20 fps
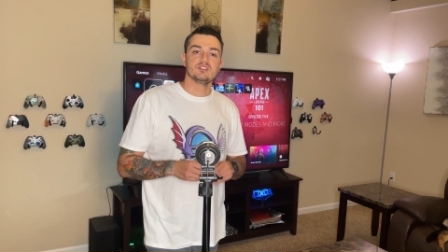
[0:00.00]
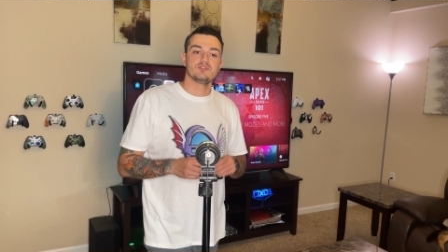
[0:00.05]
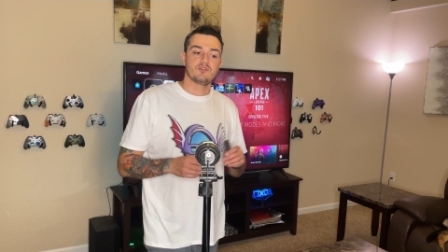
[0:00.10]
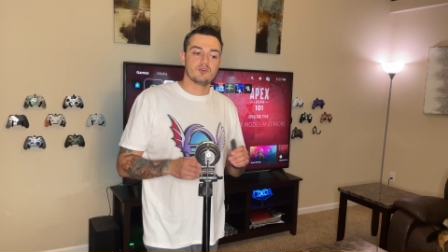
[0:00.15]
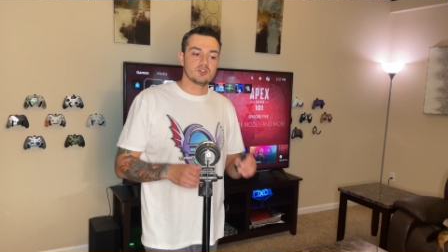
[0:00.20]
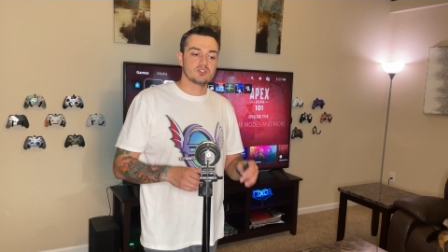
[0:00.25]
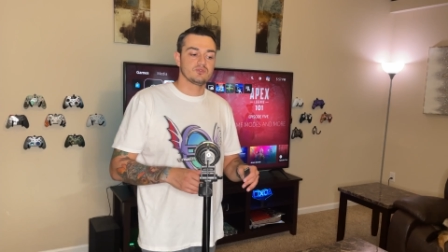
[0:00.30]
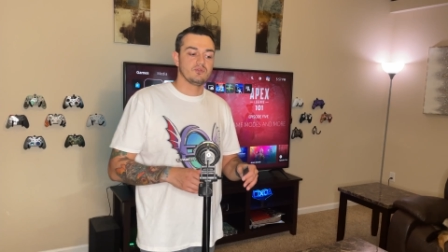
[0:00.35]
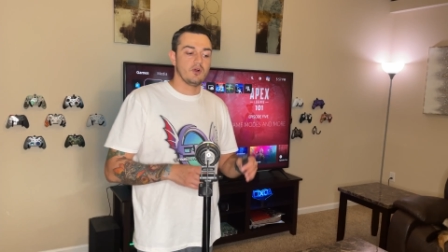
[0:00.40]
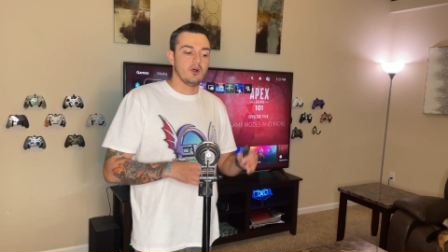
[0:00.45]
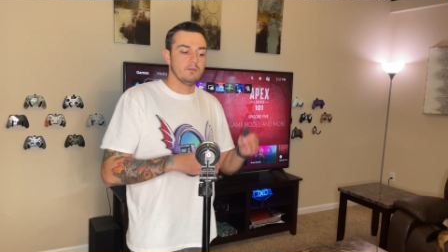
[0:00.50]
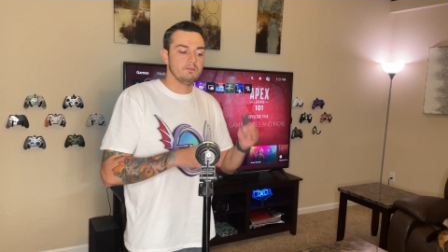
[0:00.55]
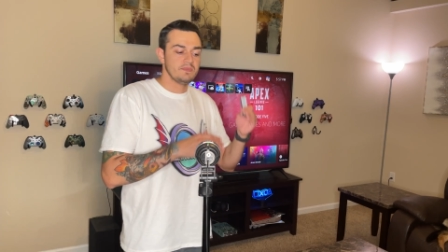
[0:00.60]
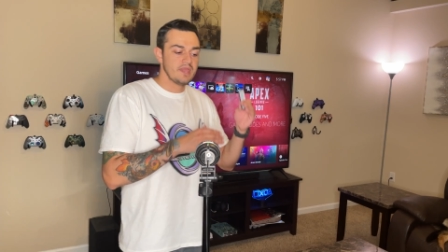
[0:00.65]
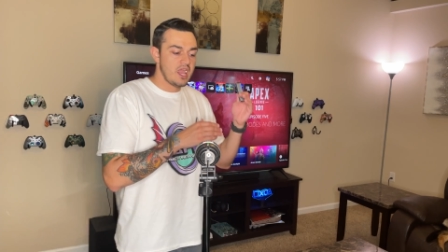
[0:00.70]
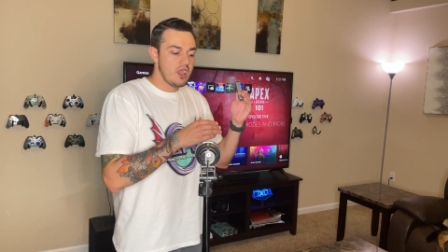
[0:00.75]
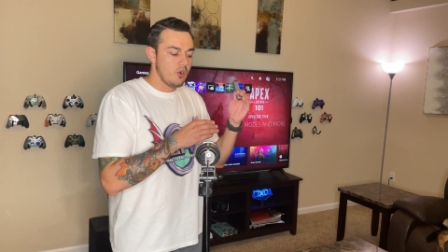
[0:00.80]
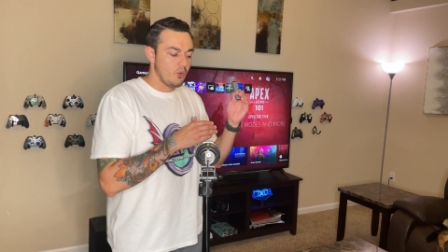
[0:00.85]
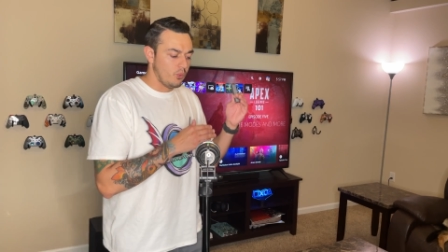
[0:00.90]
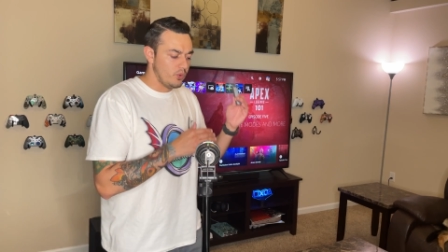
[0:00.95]
First of all,
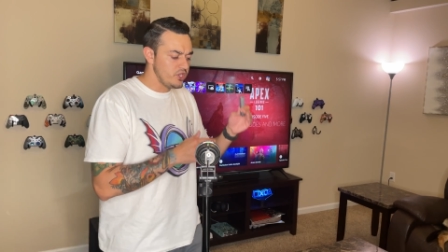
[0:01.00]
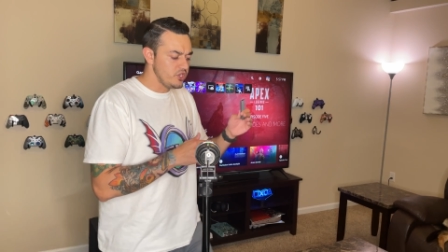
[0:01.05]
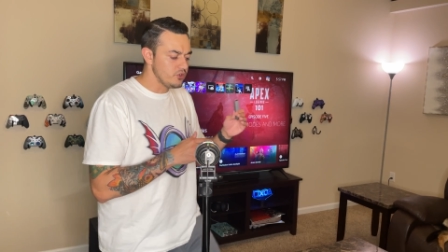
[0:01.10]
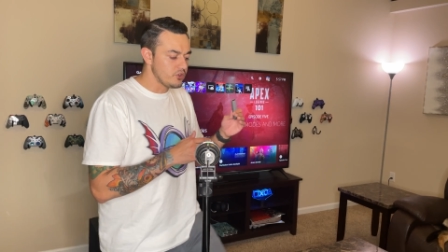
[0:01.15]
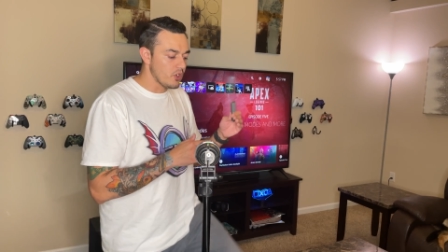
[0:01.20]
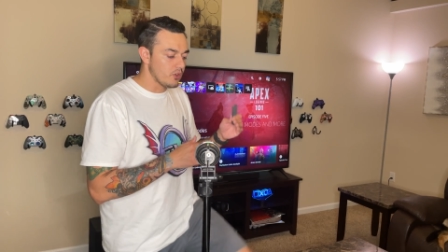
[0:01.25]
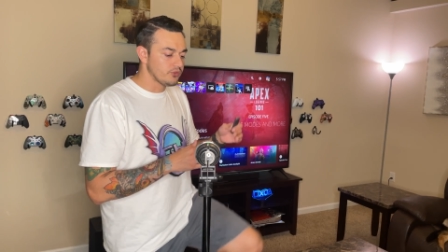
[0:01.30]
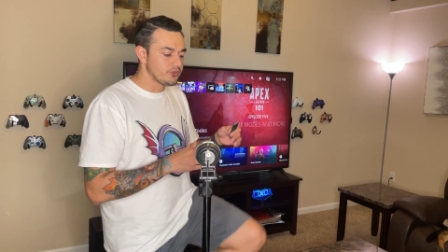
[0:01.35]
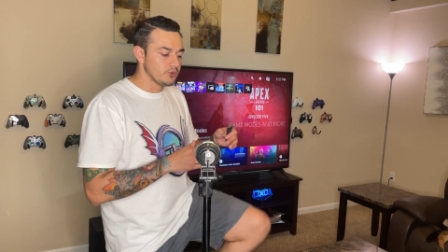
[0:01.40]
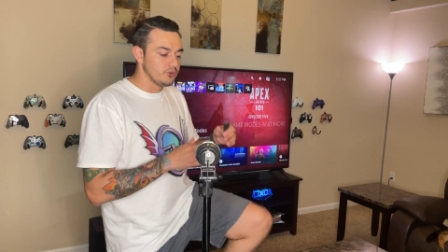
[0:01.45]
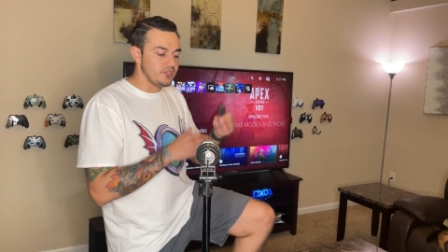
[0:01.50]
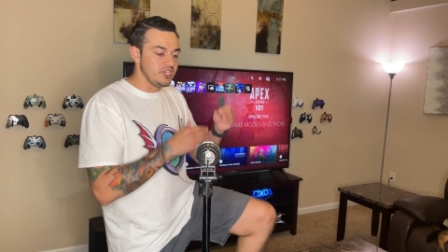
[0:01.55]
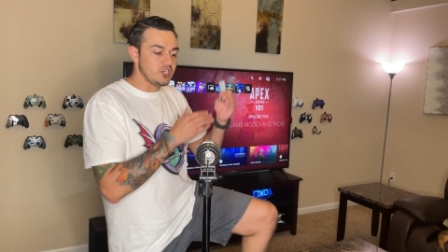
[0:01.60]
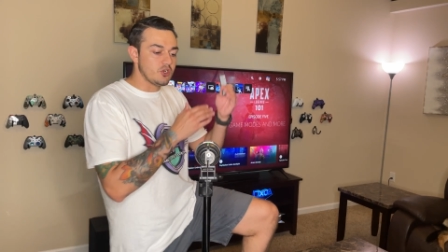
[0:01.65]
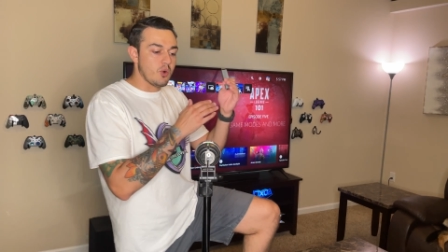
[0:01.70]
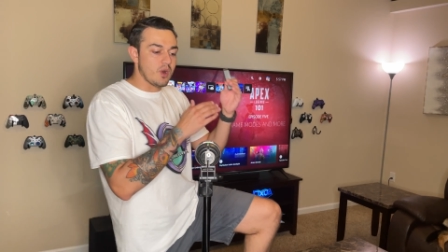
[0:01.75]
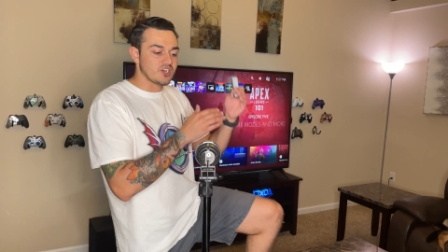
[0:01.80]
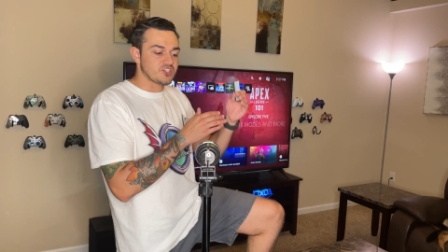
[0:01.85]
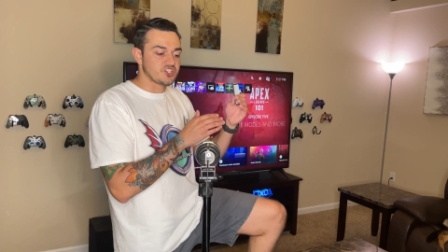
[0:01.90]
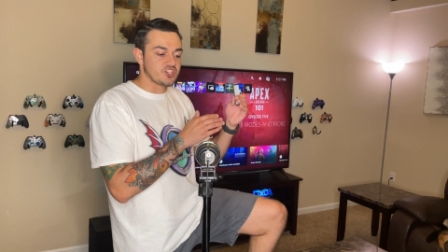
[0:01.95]
when you go through the
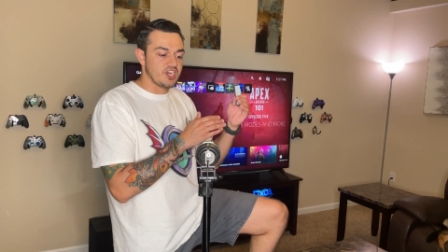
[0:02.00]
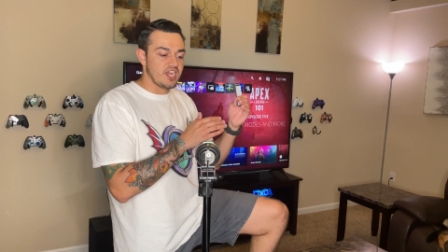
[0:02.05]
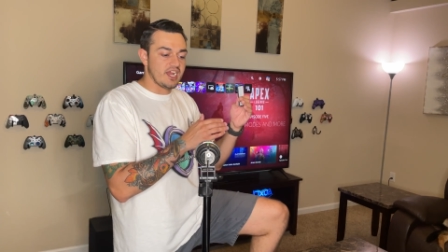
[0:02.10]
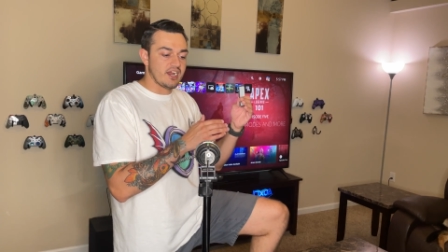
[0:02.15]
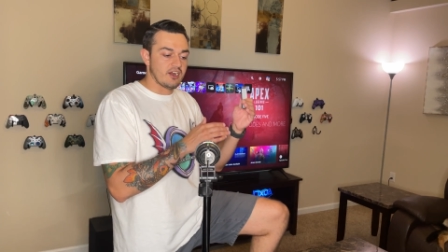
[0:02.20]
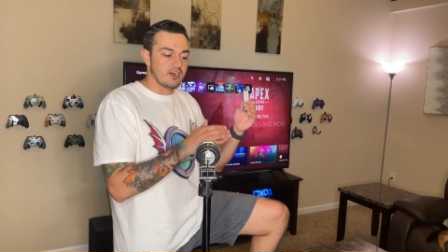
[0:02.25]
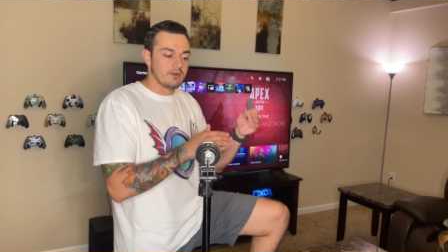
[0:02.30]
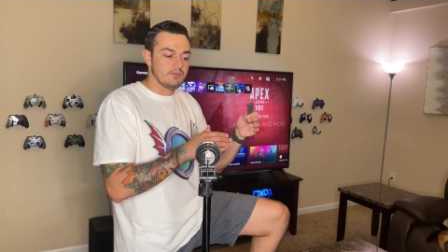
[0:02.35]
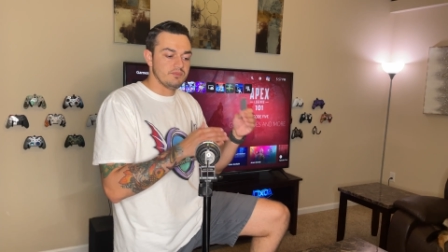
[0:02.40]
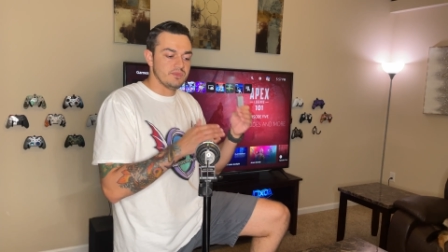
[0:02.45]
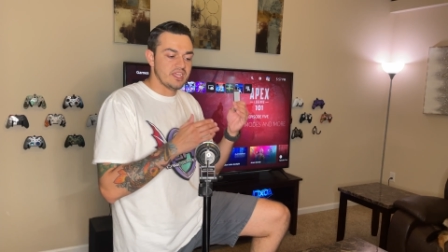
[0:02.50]
questionnaire,